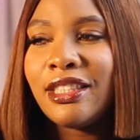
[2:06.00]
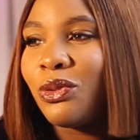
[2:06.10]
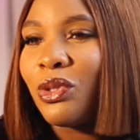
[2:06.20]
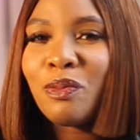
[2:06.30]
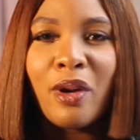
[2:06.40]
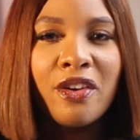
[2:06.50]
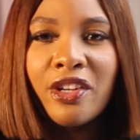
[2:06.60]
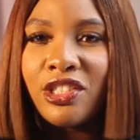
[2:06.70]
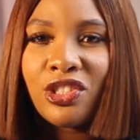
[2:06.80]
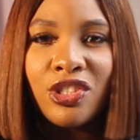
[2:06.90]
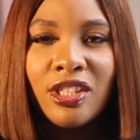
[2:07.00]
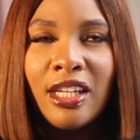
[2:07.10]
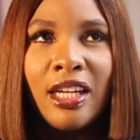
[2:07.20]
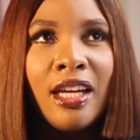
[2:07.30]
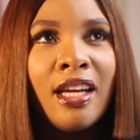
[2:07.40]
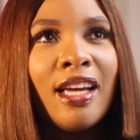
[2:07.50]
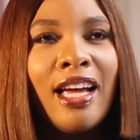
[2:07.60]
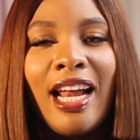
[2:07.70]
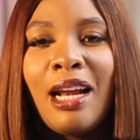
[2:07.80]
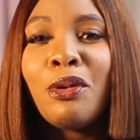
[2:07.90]
this was marriage.
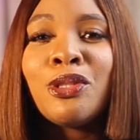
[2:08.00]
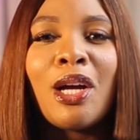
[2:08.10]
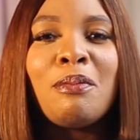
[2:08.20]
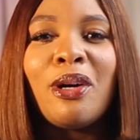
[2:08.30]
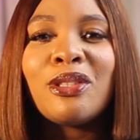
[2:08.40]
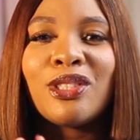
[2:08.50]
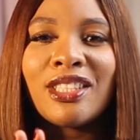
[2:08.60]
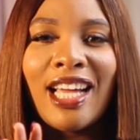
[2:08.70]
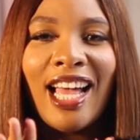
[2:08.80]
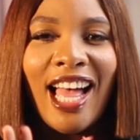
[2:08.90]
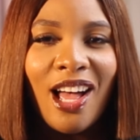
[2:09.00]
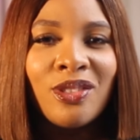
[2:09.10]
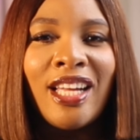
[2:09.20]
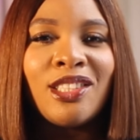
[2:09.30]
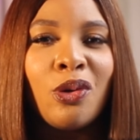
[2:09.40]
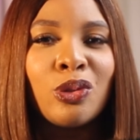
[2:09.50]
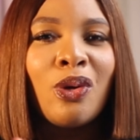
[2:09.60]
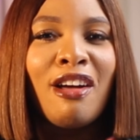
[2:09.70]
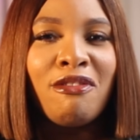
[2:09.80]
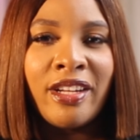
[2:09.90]
And I'm going to talk about how that also
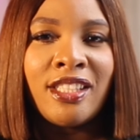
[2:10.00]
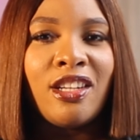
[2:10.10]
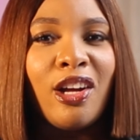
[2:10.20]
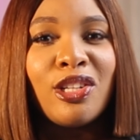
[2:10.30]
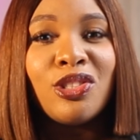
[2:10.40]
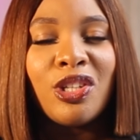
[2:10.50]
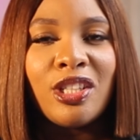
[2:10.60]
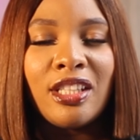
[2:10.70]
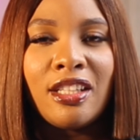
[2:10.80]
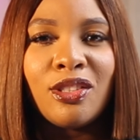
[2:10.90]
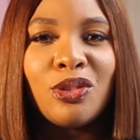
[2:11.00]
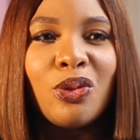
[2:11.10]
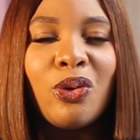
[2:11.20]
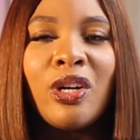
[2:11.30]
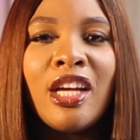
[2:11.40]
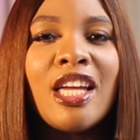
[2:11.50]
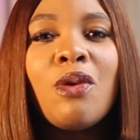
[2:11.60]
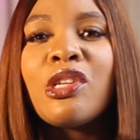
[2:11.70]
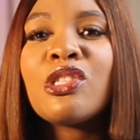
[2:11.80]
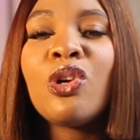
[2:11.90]
affected our journey. So it
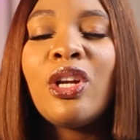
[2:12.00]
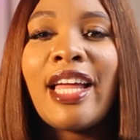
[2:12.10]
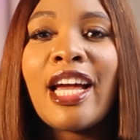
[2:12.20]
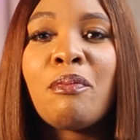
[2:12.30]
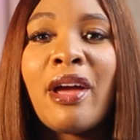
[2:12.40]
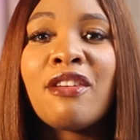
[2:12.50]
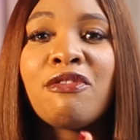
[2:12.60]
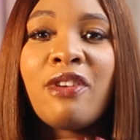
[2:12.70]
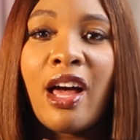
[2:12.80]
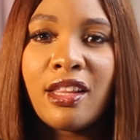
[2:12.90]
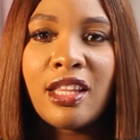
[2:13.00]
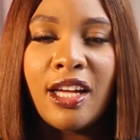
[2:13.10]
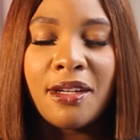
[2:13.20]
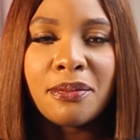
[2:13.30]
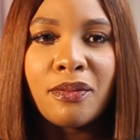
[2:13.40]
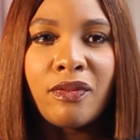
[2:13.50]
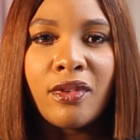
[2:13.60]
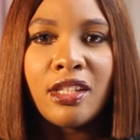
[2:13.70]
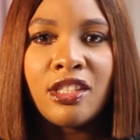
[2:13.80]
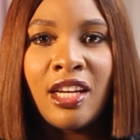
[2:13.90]
was not like my father
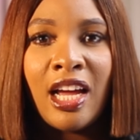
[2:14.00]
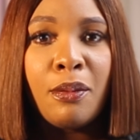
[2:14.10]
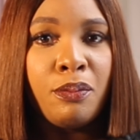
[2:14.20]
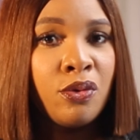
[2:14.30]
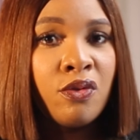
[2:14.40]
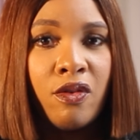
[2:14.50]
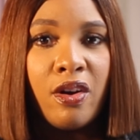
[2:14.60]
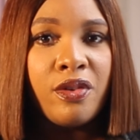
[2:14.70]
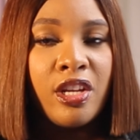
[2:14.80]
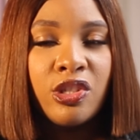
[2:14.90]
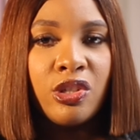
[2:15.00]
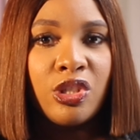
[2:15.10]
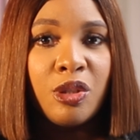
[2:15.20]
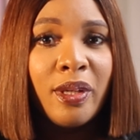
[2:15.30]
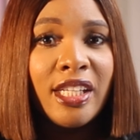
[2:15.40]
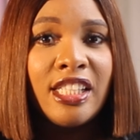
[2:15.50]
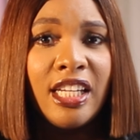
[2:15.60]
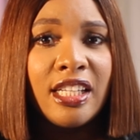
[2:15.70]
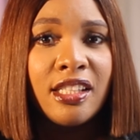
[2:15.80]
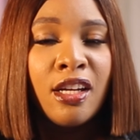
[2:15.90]
didn't approve of our relationship. He
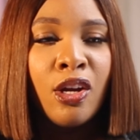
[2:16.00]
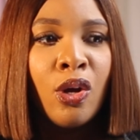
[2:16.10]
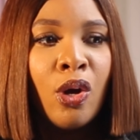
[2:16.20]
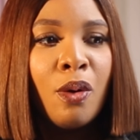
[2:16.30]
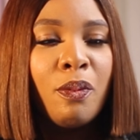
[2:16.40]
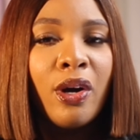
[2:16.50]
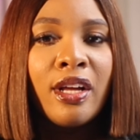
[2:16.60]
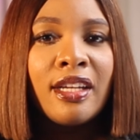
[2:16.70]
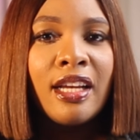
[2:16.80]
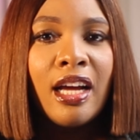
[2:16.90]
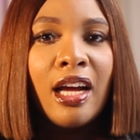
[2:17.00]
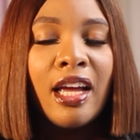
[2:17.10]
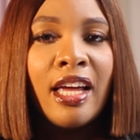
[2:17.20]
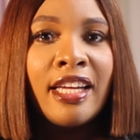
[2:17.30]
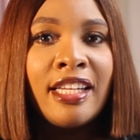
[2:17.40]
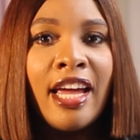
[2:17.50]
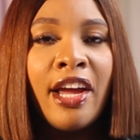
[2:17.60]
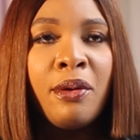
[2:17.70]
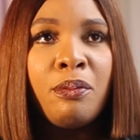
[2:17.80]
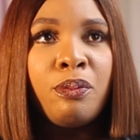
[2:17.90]
did, but a
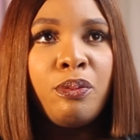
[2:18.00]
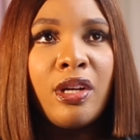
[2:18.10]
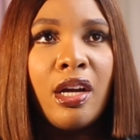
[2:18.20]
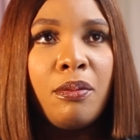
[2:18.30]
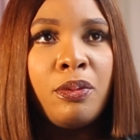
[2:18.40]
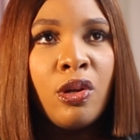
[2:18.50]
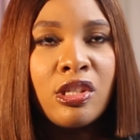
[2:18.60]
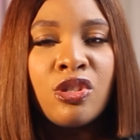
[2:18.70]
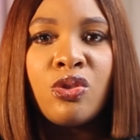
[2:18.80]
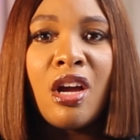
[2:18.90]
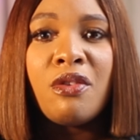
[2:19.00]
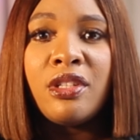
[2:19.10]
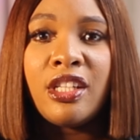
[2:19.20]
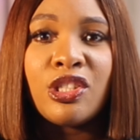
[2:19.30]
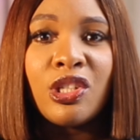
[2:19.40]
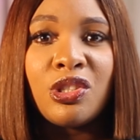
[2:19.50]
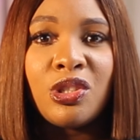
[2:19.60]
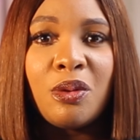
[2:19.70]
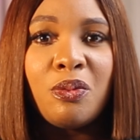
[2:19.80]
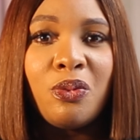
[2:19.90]
year plus into our
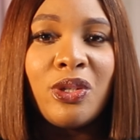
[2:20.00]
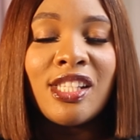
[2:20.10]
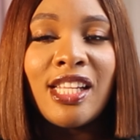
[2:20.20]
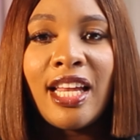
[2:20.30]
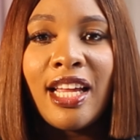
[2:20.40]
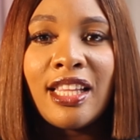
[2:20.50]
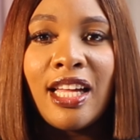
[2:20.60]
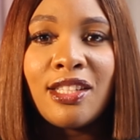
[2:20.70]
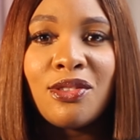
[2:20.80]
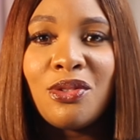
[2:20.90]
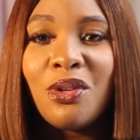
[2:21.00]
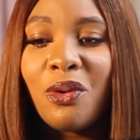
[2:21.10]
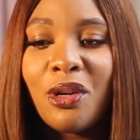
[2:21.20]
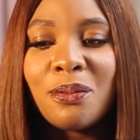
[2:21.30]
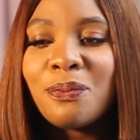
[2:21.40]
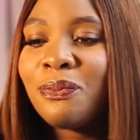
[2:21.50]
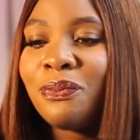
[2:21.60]
relationship, we decided that, you know what,